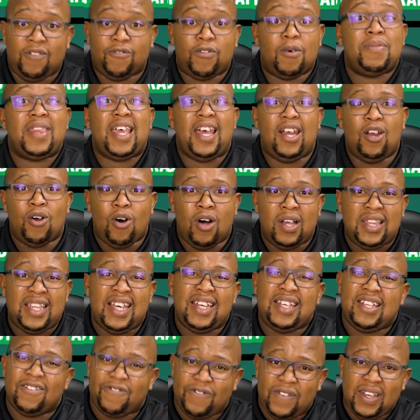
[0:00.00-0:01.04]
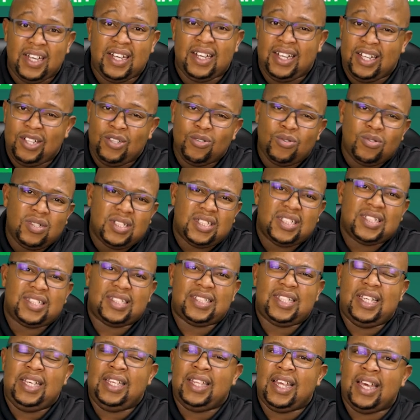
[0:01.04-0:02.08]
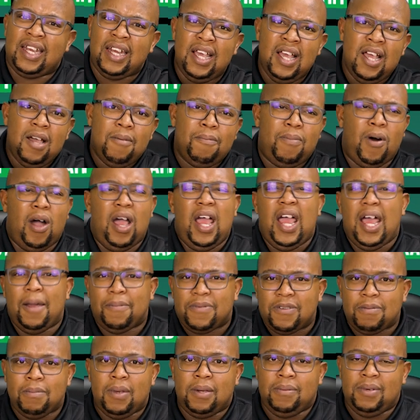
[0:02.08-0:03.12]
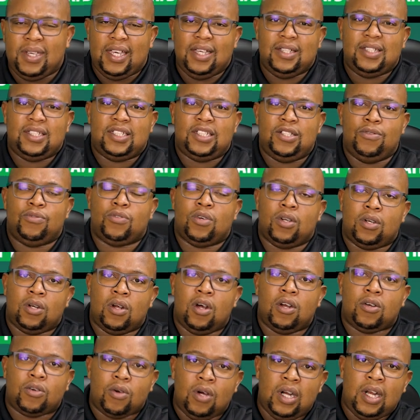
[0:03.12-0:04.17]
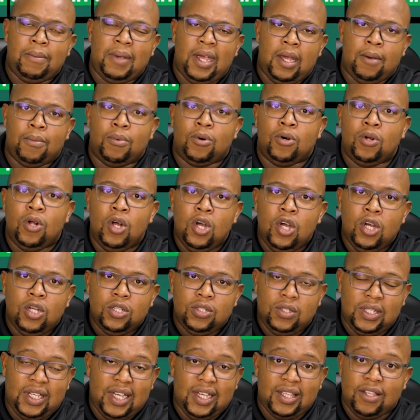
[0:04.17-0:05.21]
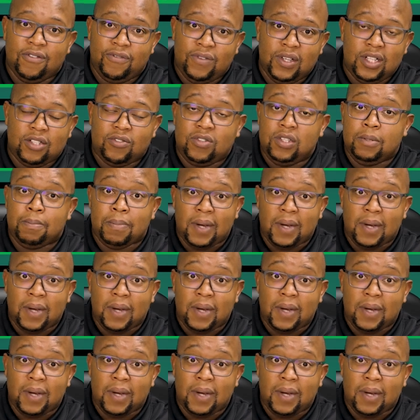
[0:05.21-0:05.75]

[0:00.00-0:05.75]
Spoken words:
And from then on, they defended. And you could just see that perhaps maybe Kaizer Chiefs are not going to be able to get the victory.